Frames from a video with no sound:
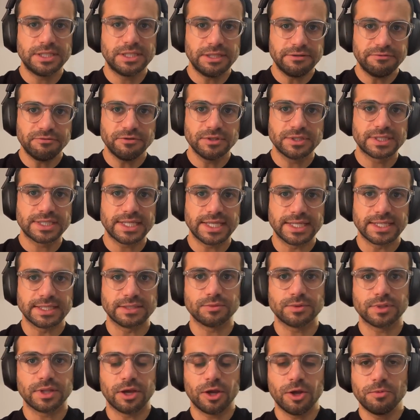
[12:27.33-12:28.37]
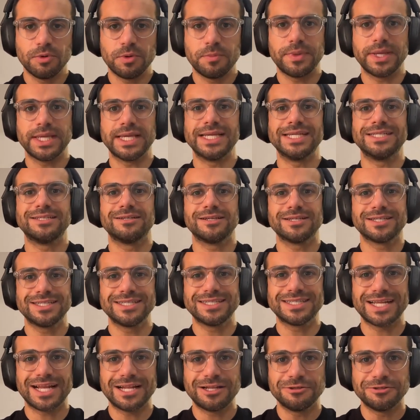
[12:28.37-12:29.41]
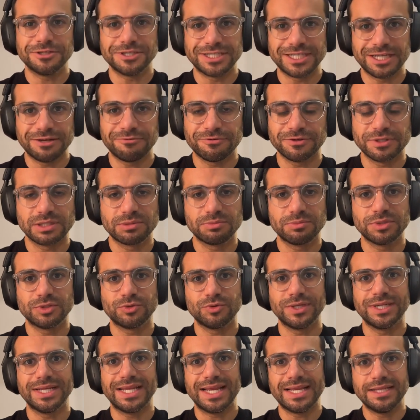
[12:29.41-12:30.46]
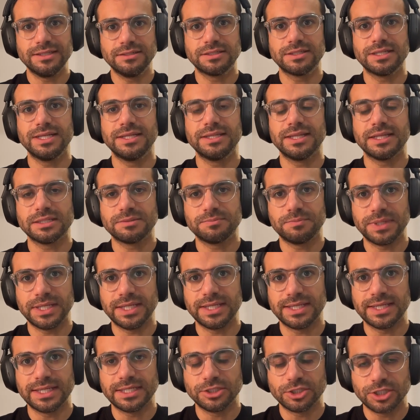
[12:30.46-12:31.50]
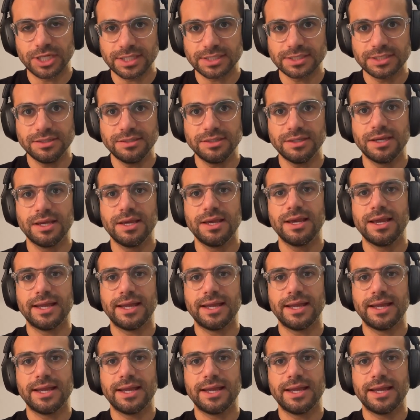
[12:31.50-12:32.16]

Difference is, with HOMA-B, it doesn't tell you the difference between insulin that's being injected